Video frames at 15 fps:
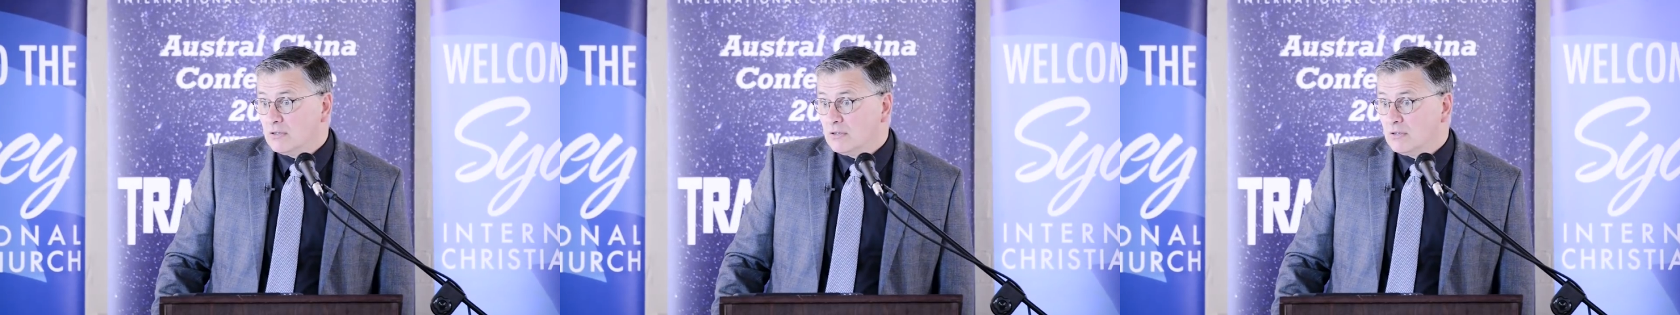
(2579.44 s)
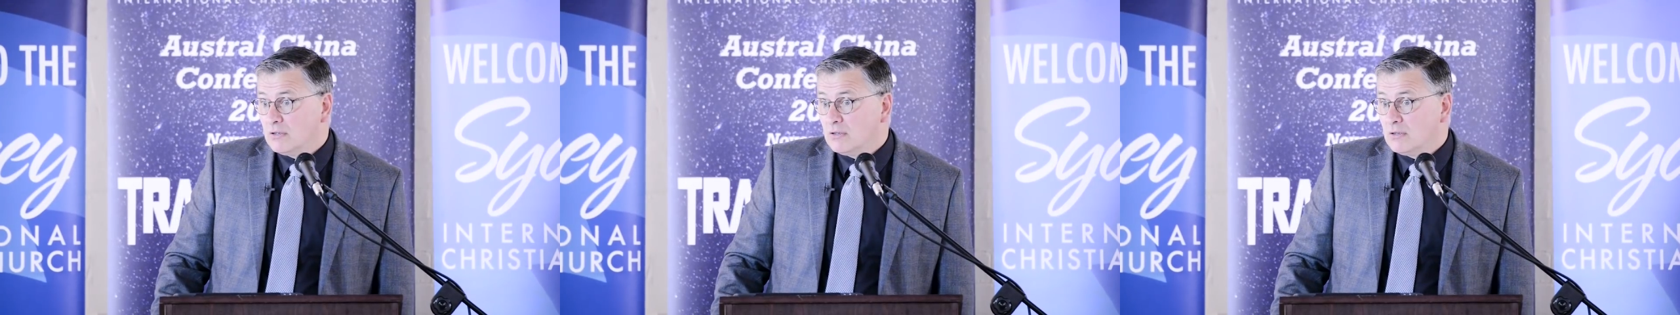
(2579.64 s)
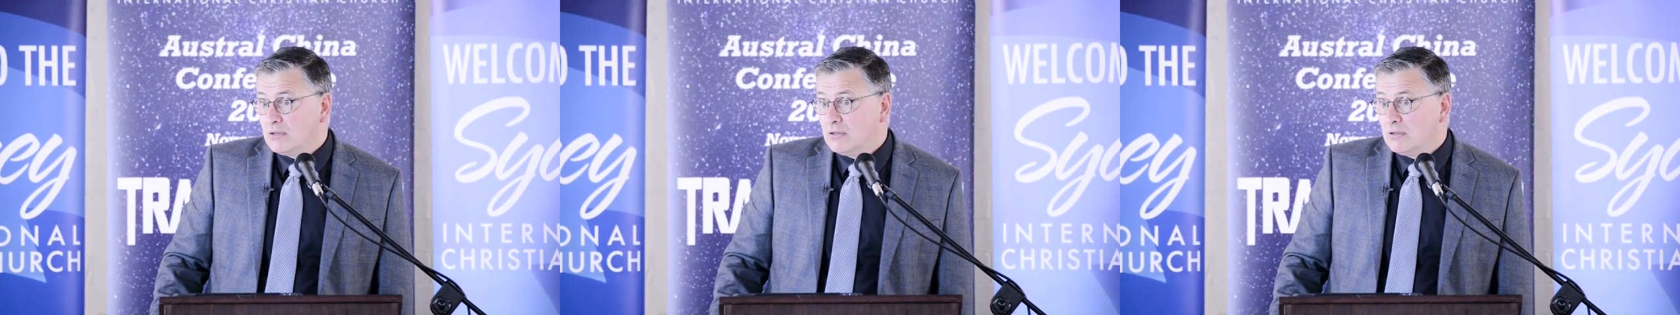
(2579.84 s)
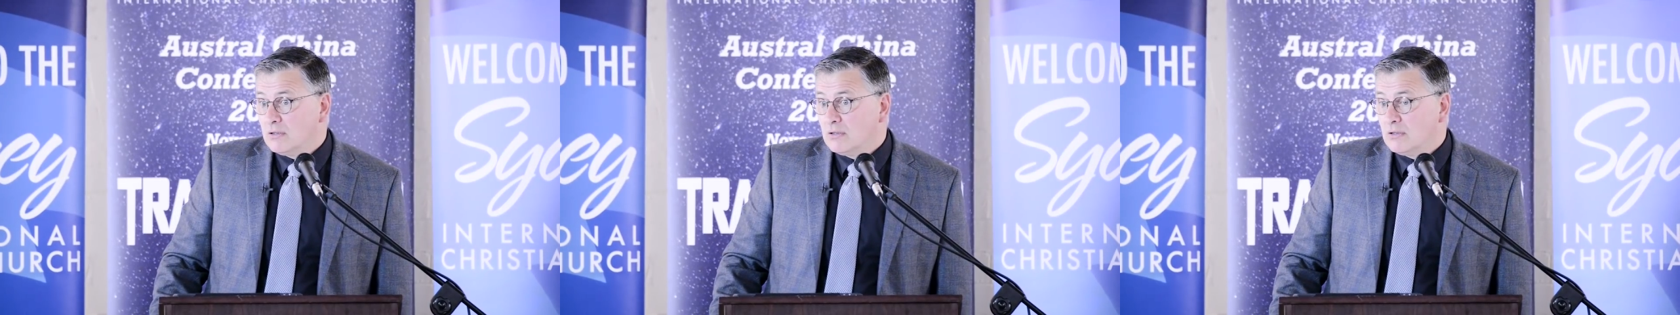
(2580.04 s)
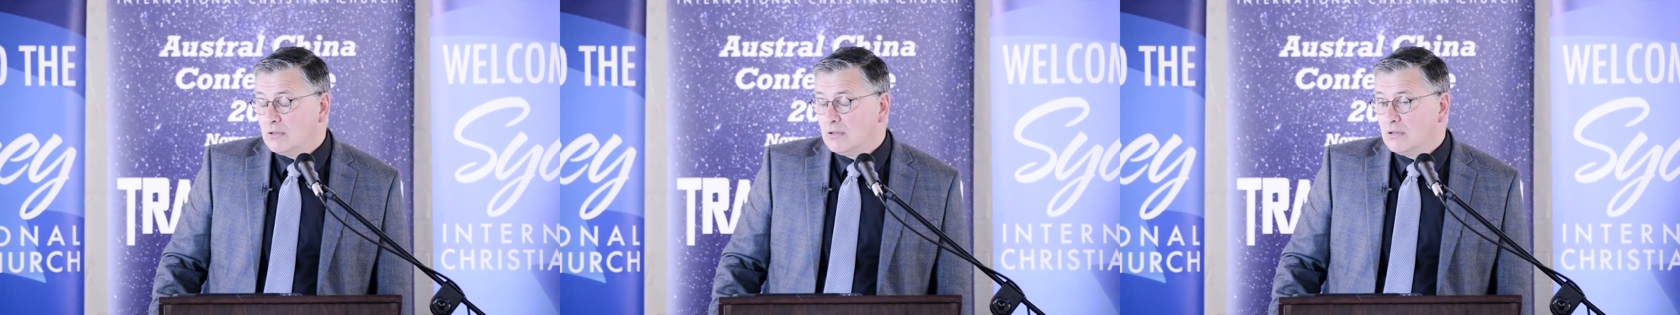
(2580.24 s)

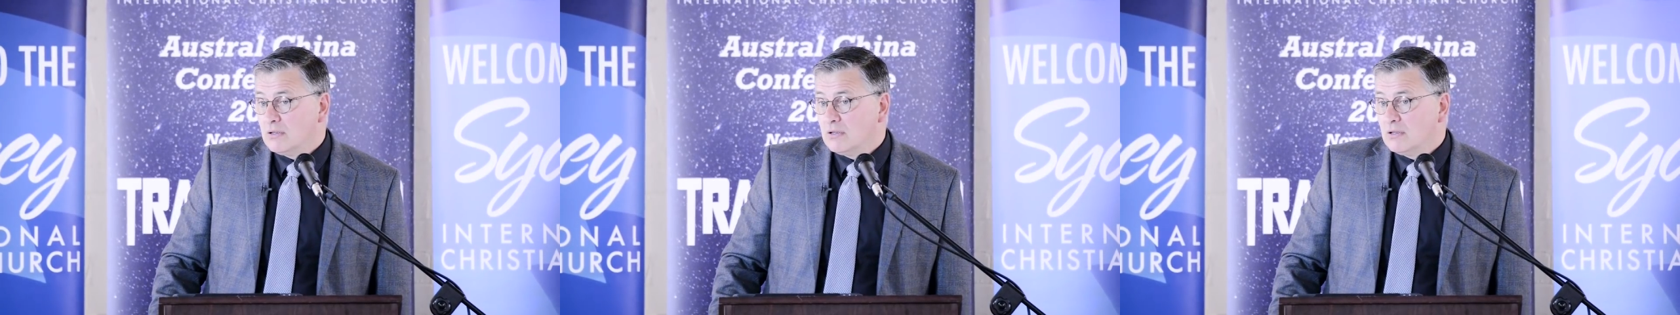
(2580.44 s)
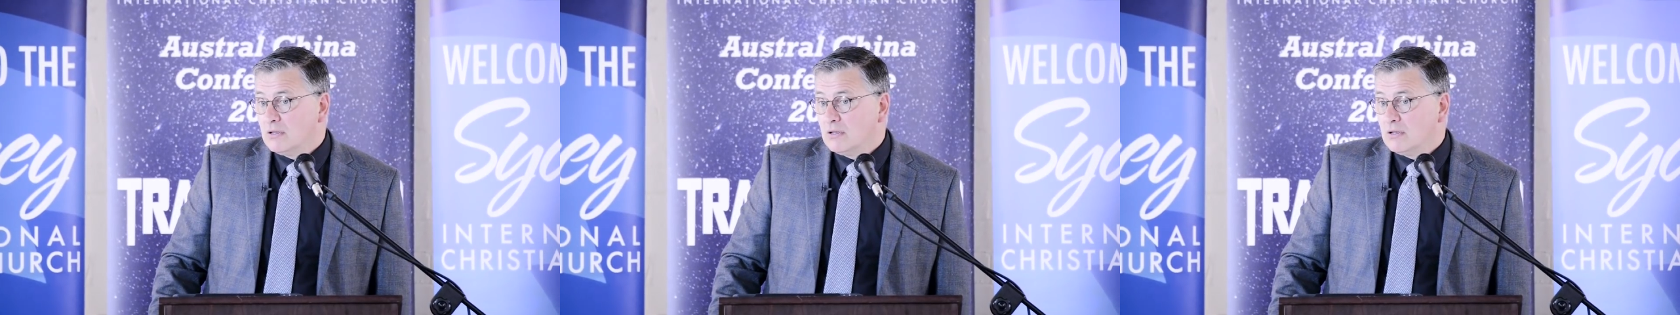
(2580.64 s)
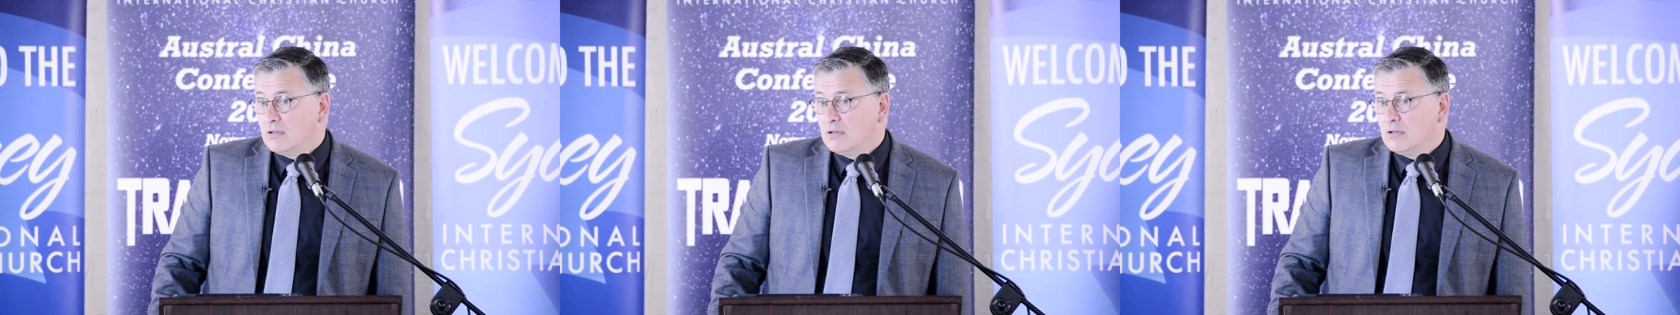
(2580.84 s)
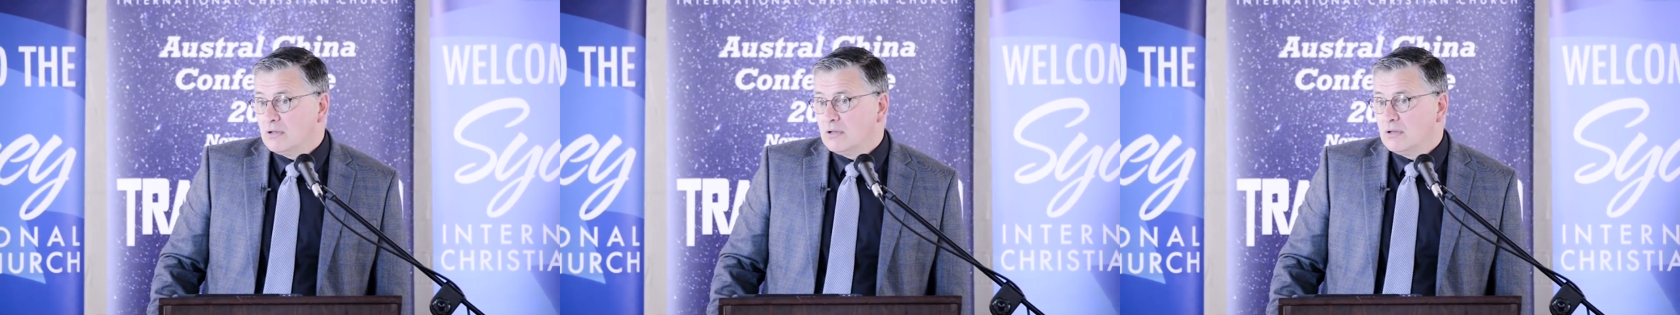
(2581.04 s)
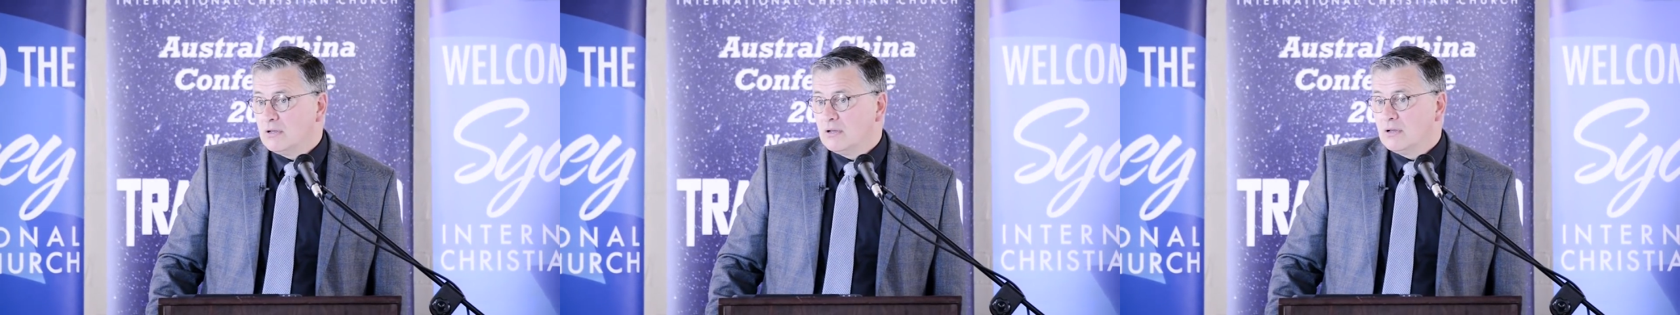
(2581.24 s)
(silence)